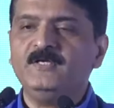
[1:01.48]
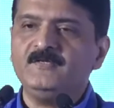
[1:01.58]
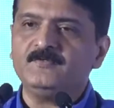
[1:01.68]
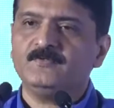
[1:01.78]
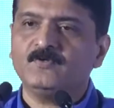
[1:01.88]

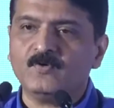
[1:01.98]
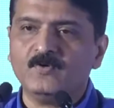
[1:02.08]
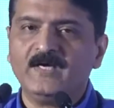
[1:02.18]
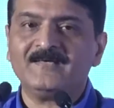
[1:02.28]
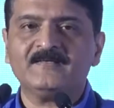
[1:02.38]
need to
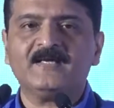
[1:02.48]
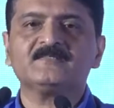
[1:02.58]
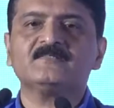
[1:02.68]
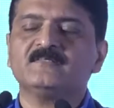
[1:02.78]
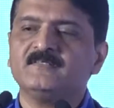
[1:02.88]
grow at an
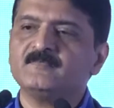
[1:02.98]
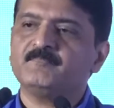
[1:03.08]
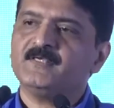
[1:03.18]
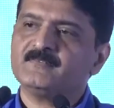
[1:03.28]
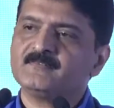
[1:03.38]

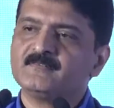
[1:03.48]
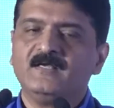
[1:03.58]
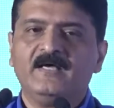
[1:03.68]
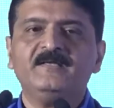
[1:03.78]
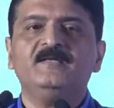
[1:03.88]
accelerated pace
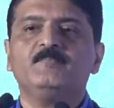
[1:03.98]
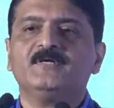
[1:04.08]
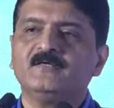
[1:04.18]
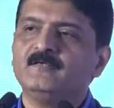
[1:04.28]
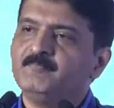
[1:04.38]
at any
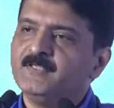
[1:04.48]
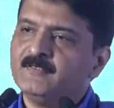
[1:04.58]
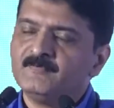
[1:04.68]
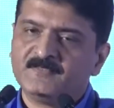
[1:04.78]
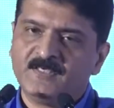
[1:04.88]
particular
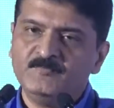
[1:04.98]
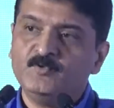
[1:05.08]
period of time.